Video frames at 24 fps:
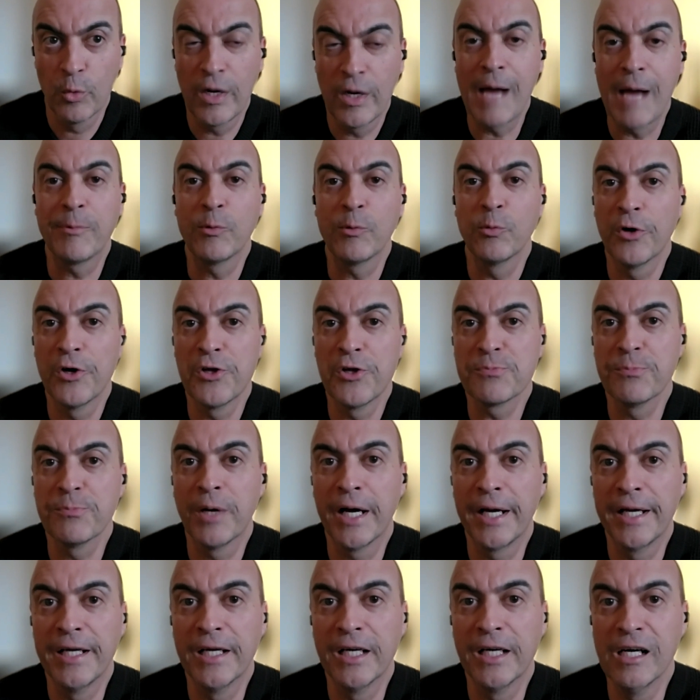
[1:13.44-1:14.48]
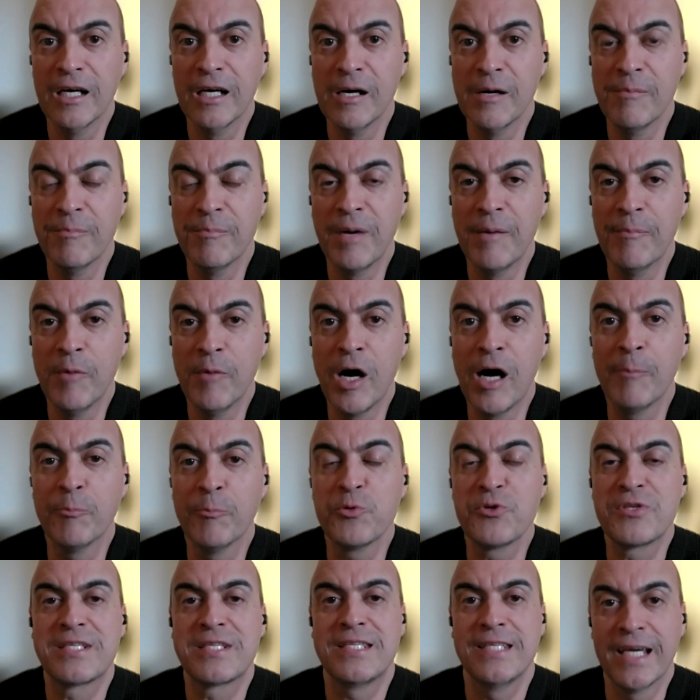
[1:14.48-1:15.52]
What happened was my
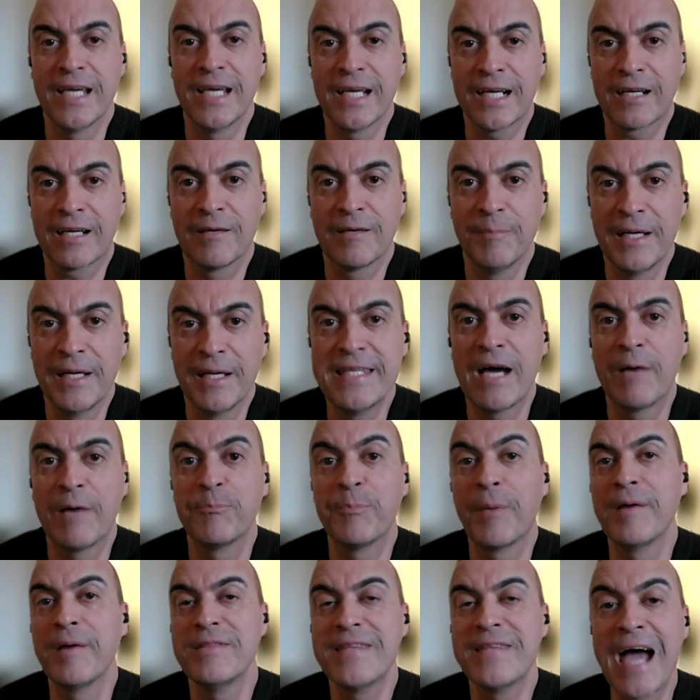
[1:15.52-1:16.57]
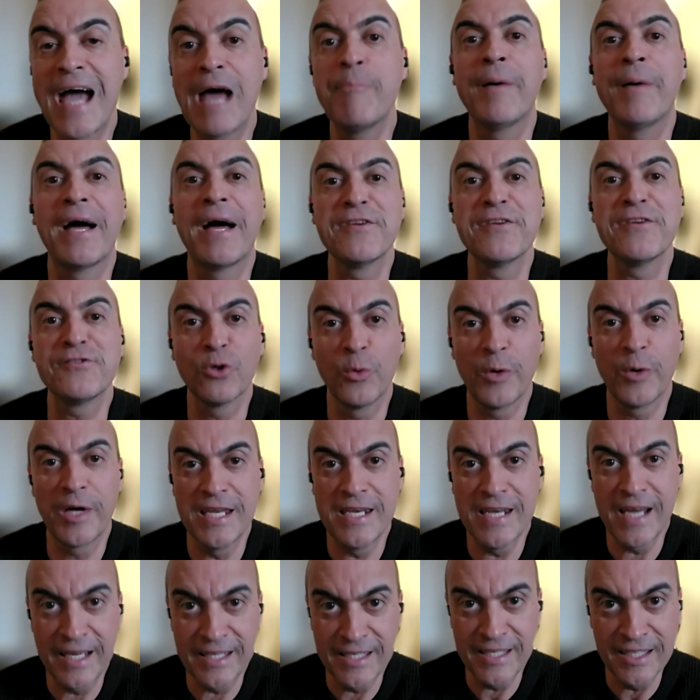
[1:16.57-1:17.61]
mom was sick. My dad passed away
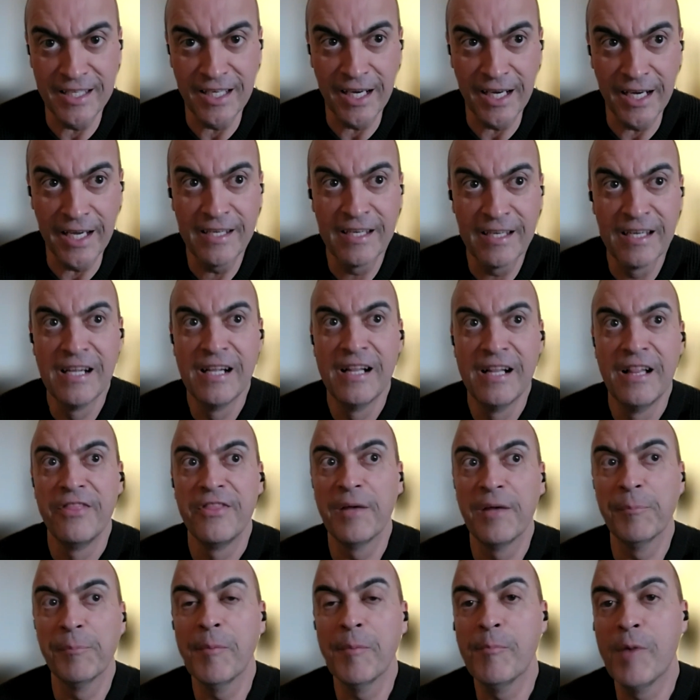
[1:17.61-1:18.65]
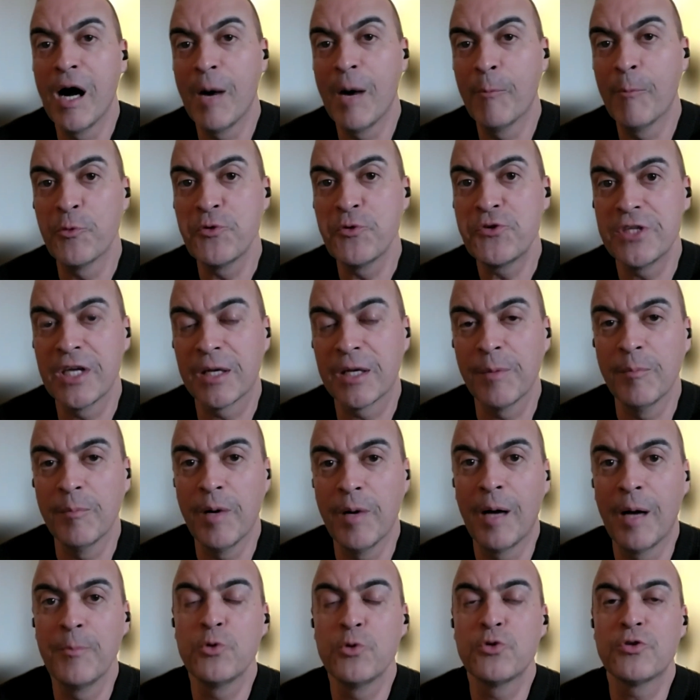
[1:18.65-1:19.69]
in 99. Then my mom was sick. My
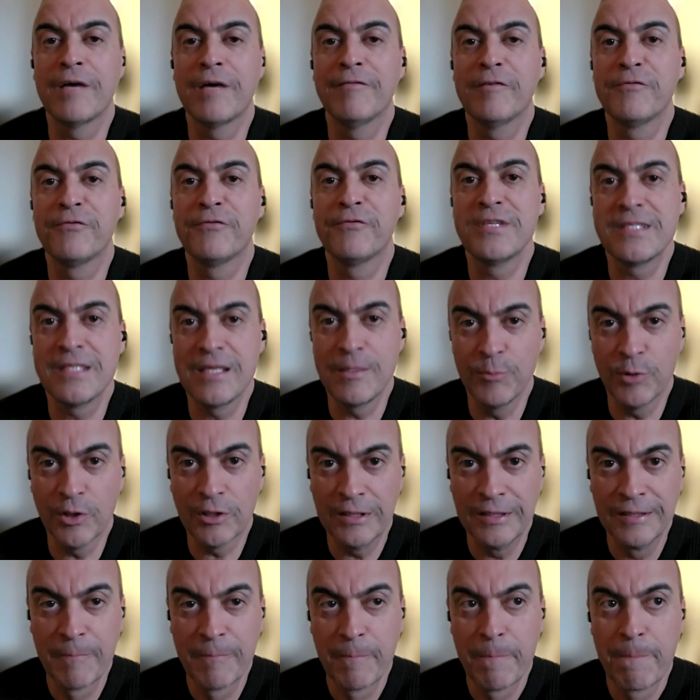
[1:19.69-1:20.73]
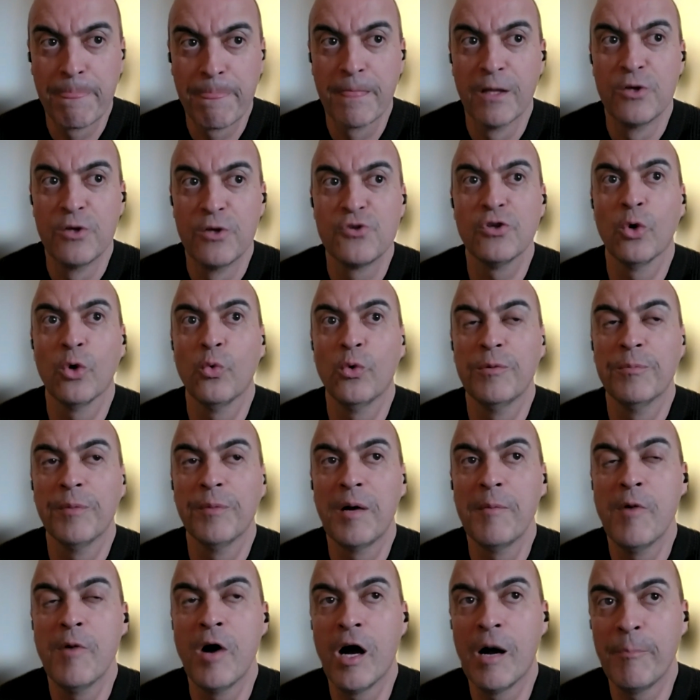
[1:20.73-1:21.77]
mom used to have emphysema. So when
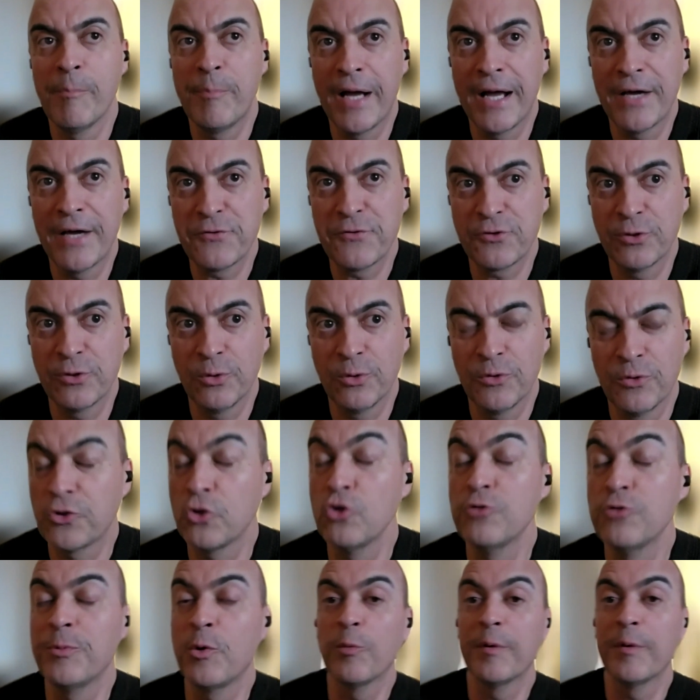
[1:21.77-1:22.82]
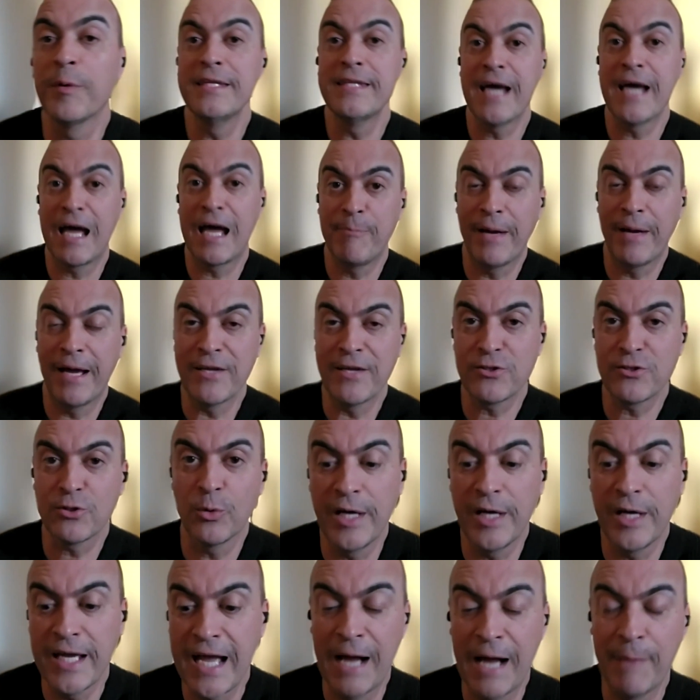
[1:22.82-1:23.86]
my mom passed, when my dad passed
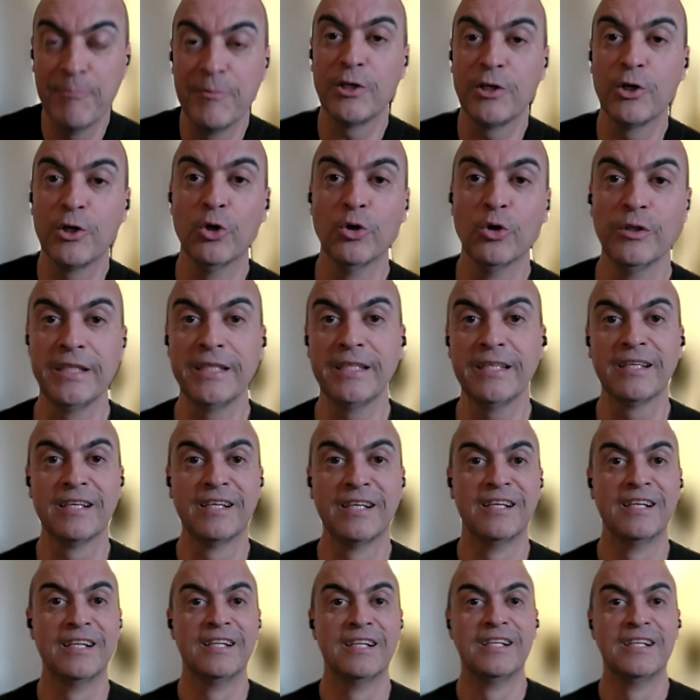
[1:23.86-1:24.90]
away, I'm the only